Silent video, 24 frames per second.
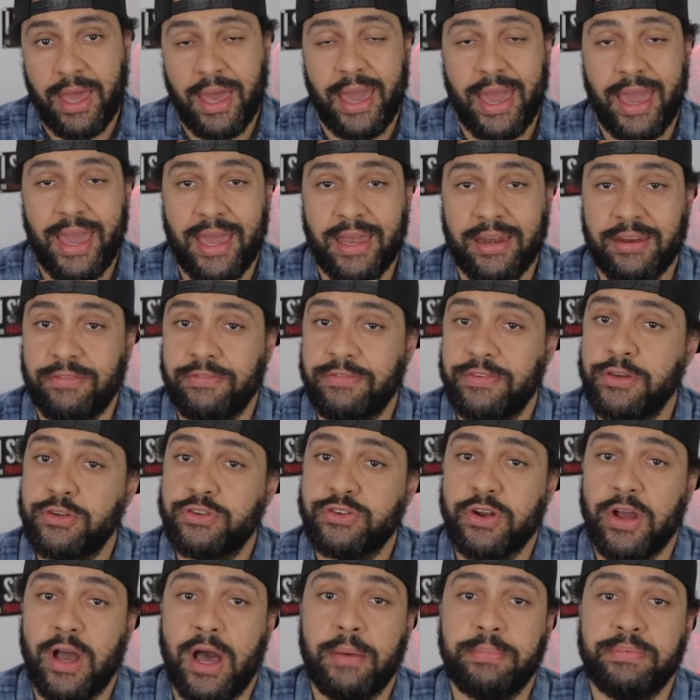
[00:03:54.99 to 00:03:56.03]
and
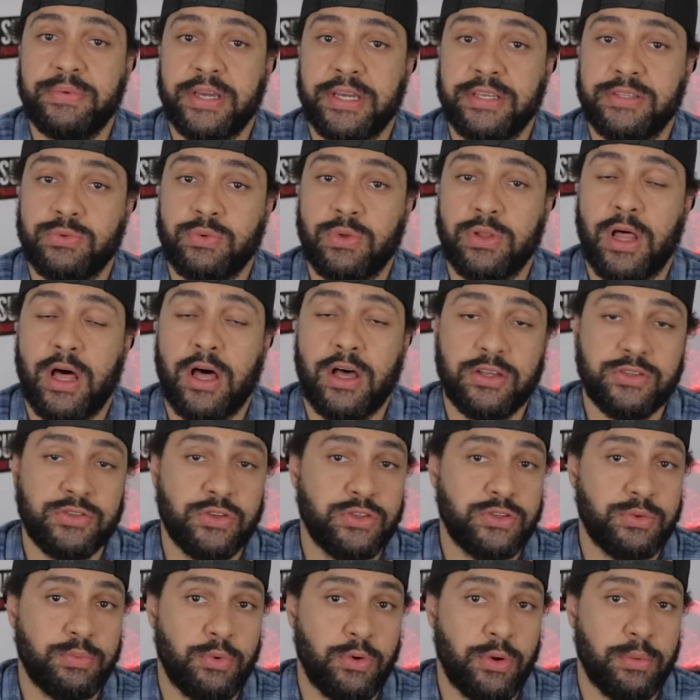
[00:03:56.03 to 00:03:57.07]
future updates will also
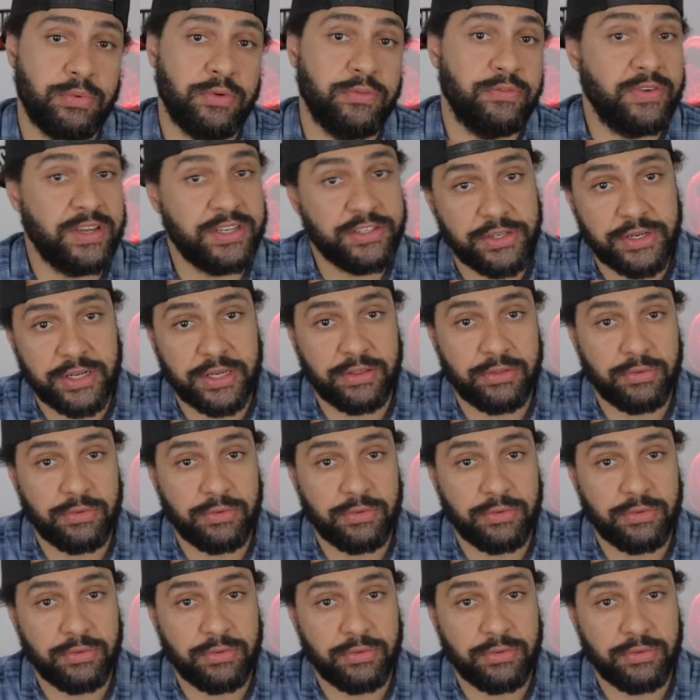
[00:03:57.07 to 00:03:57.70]
support provisioning